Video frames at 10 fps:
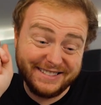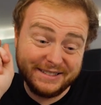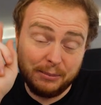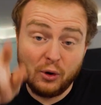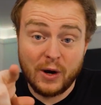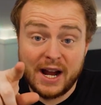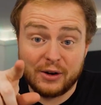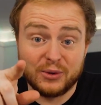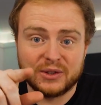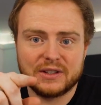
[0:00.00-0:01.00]
more
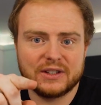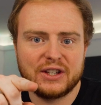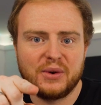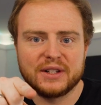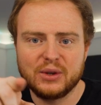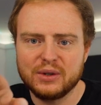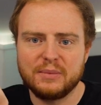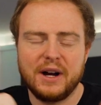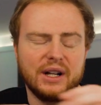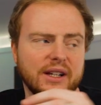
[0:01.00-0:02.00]
angles. So I talked
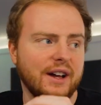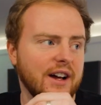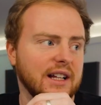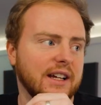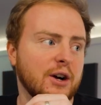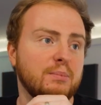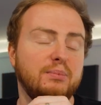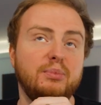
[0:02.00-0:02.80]
about it earlier,